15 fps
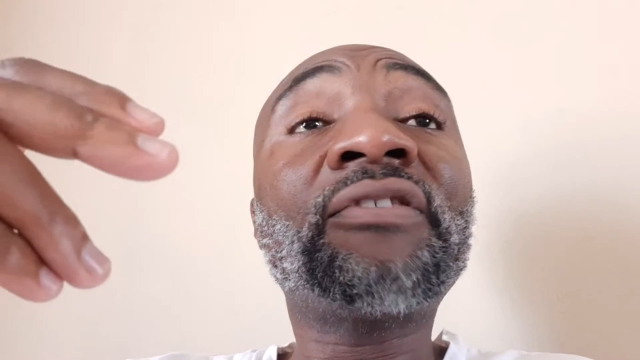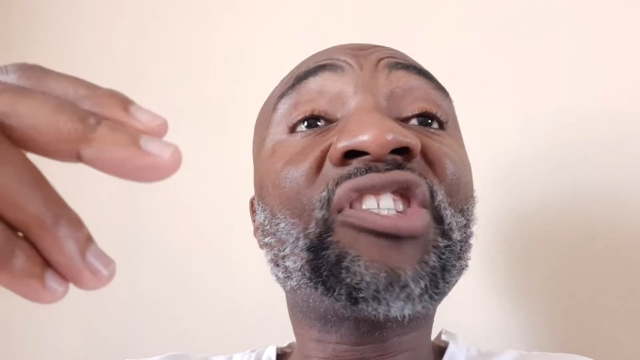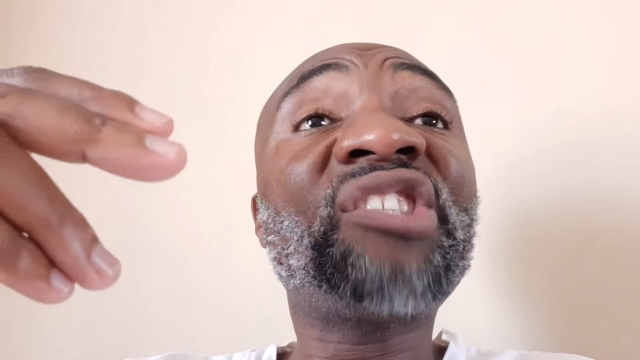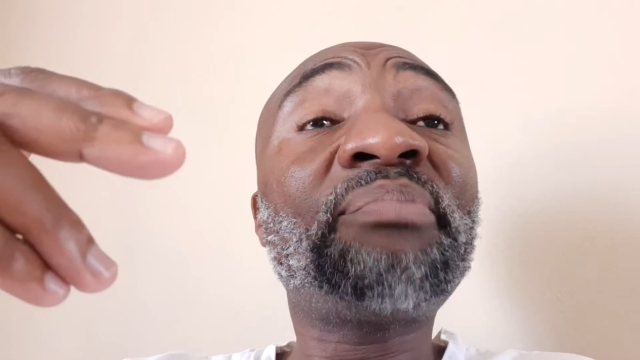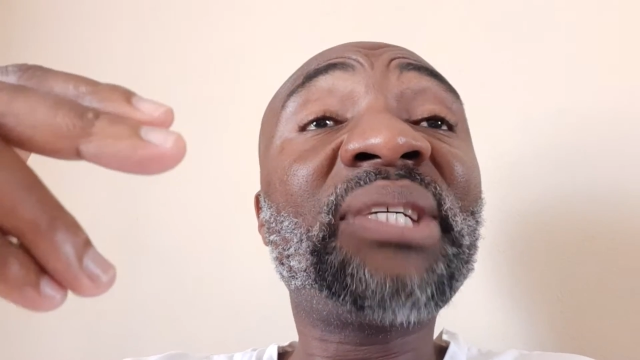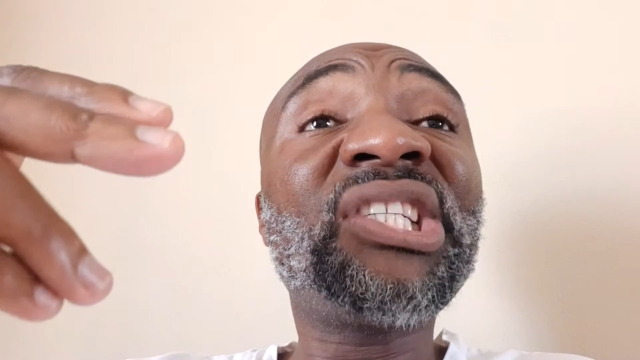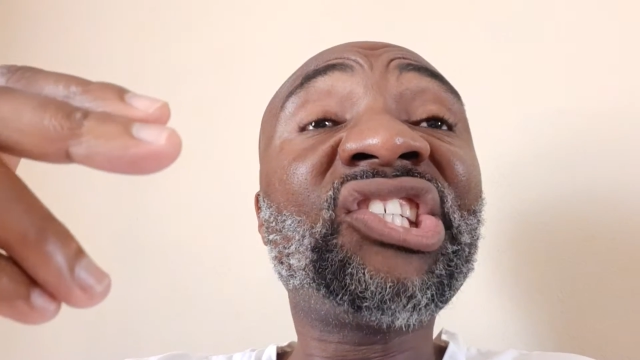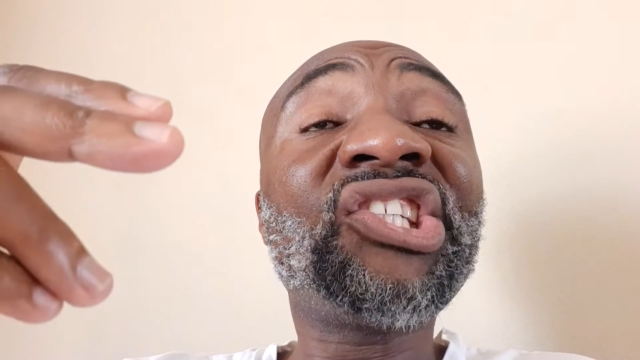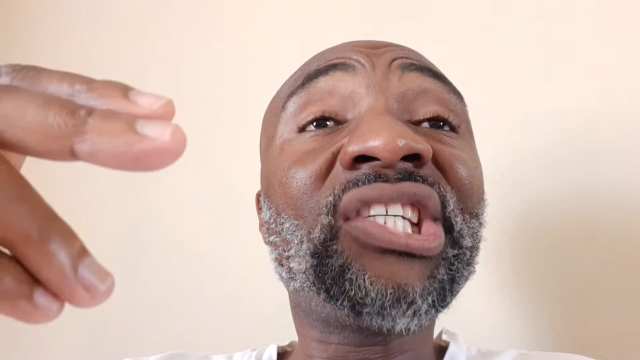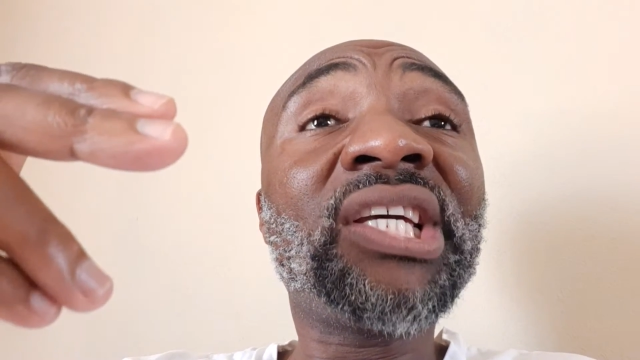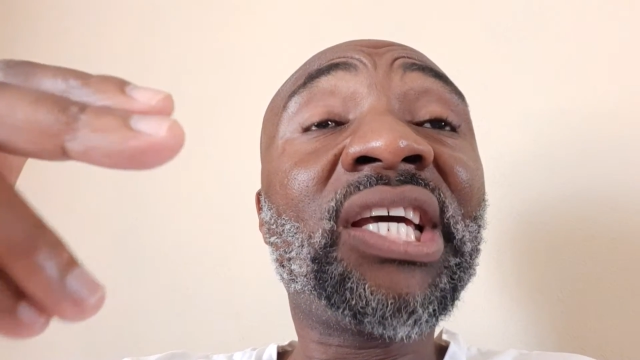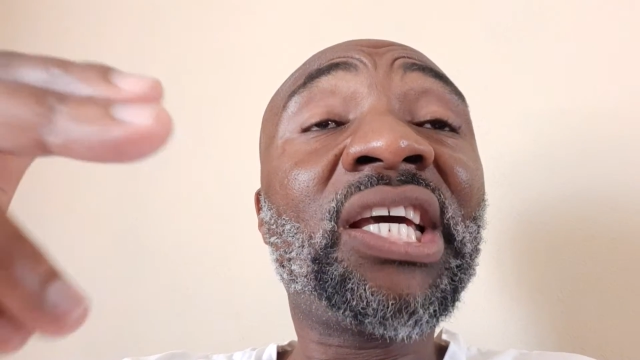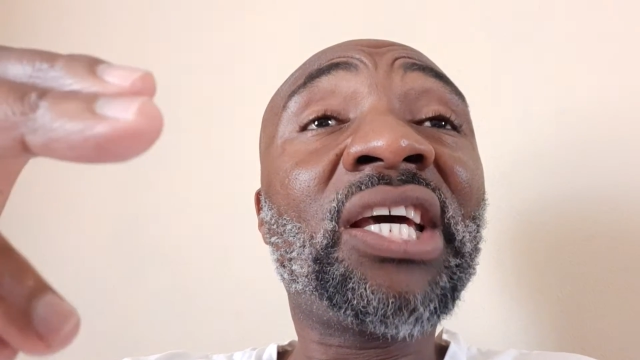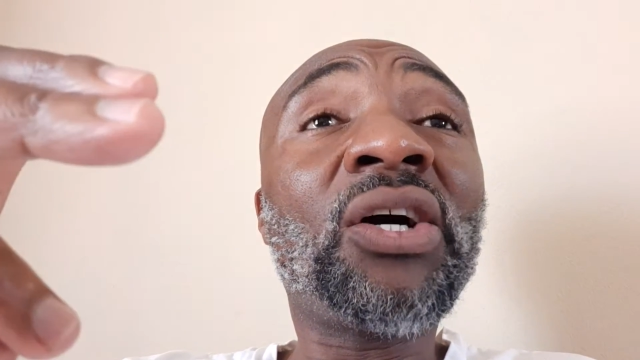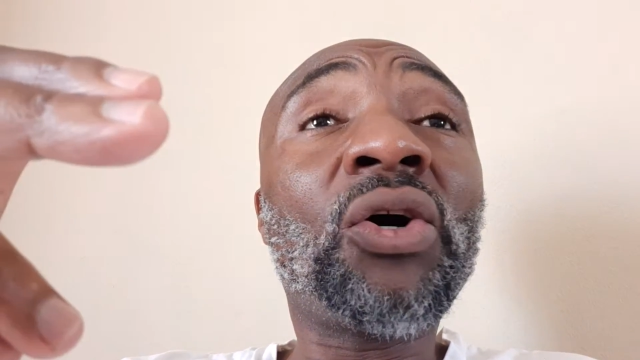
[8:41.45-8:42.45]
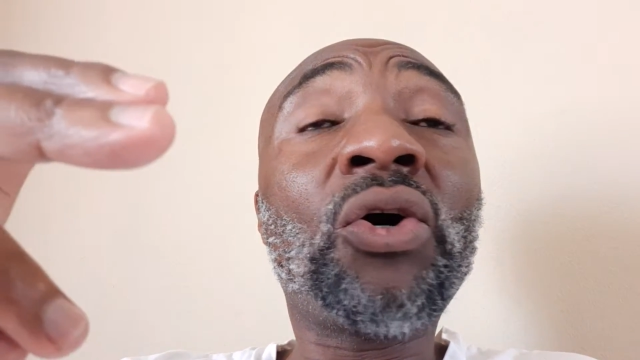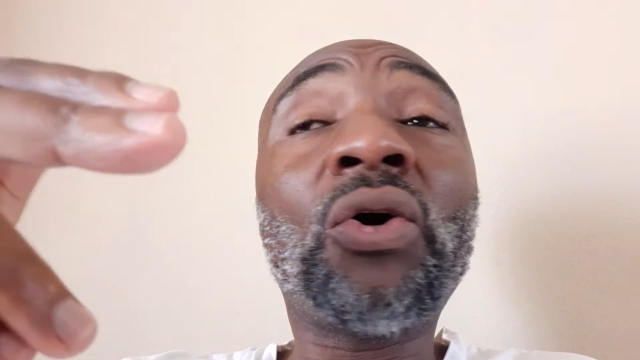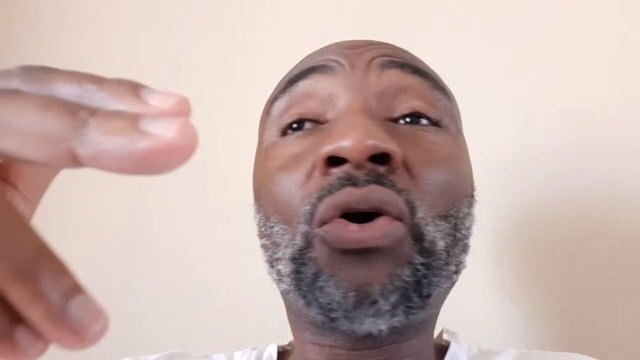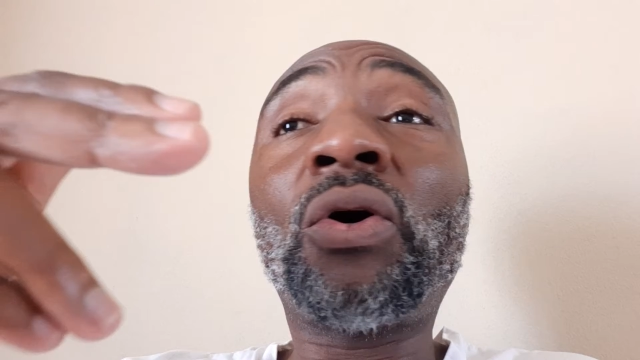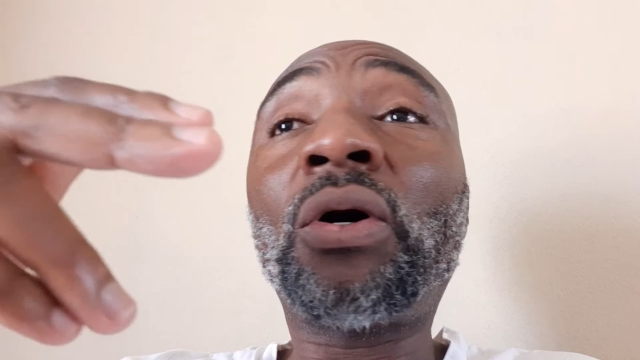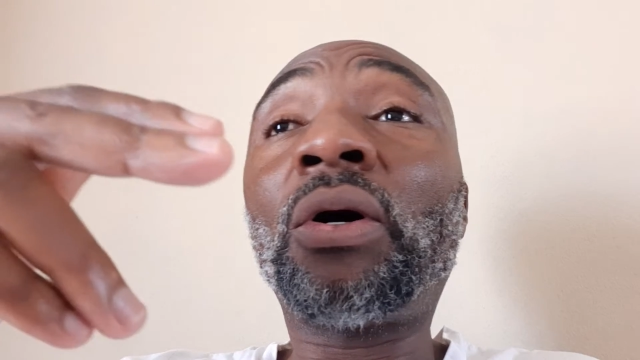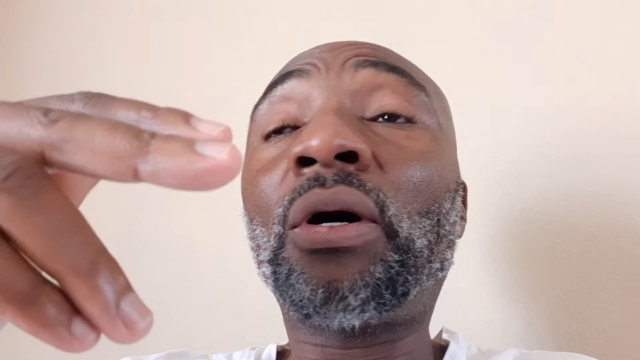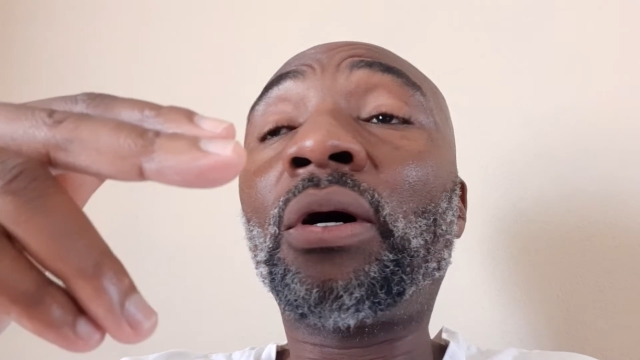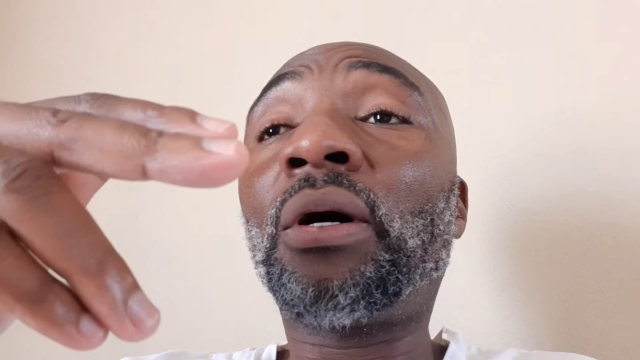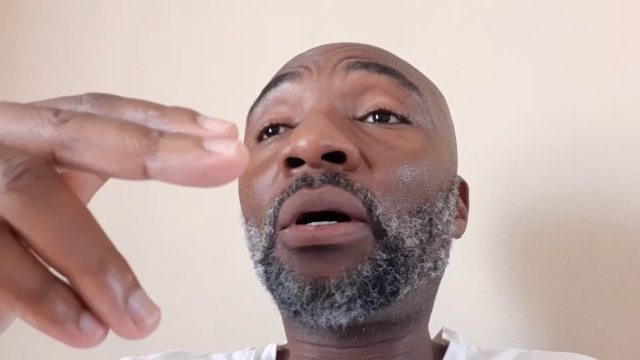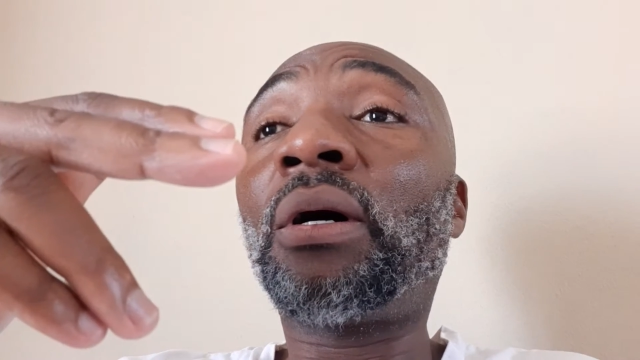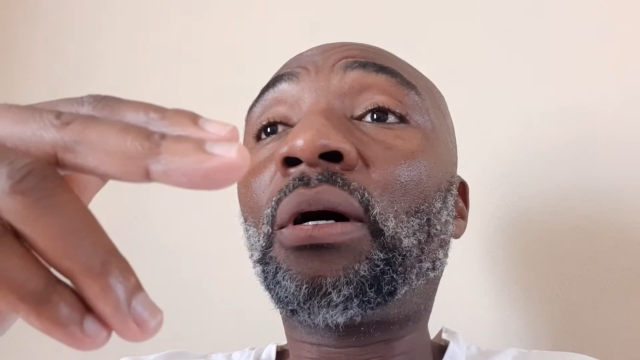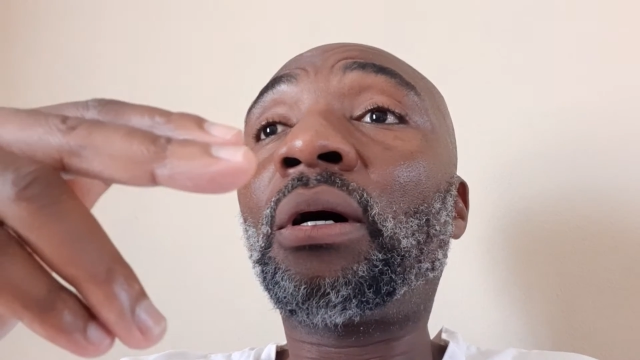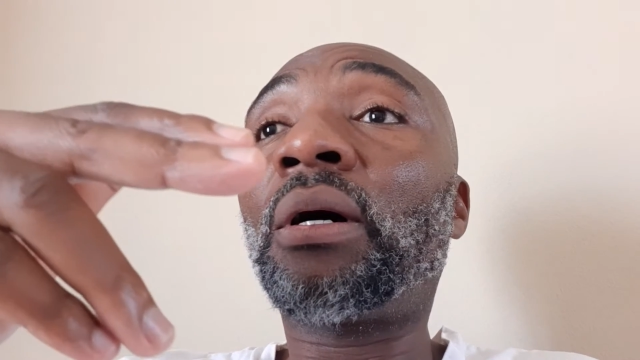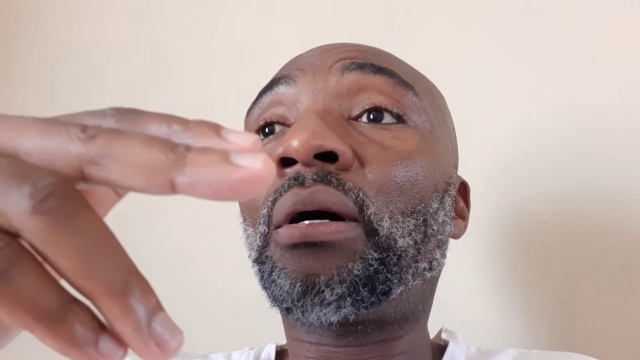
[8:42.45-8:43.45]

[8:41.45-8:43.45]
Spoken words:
speech here, or